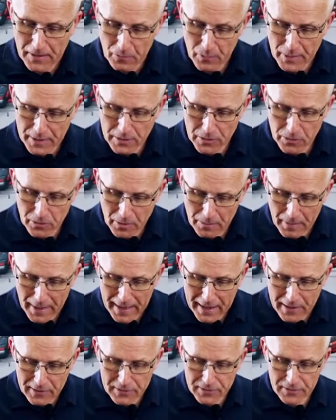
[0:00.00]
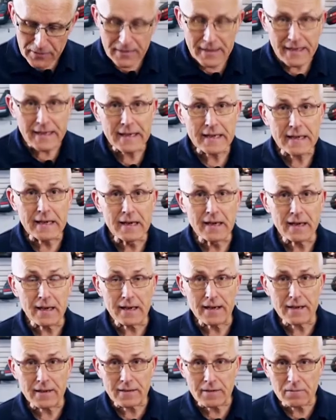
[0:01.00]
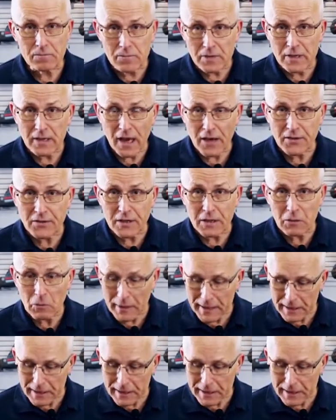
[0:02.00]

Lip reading: Then we talk about the cutting